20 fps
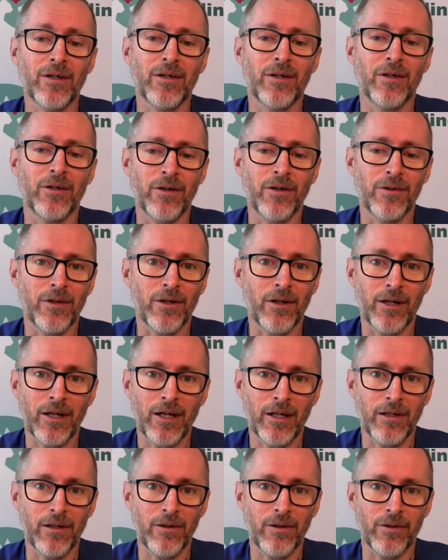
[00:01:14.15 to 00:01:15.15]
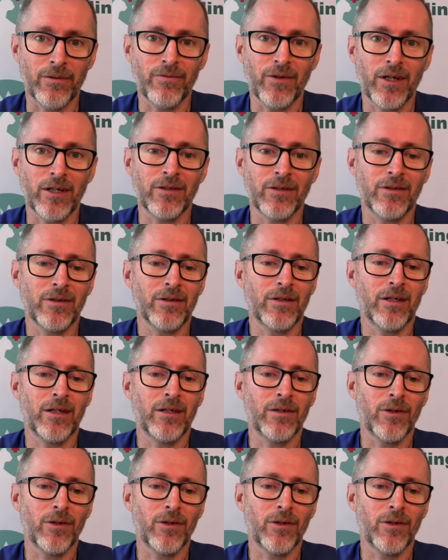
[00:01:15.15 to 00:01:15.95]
I know that I had a lot of fun and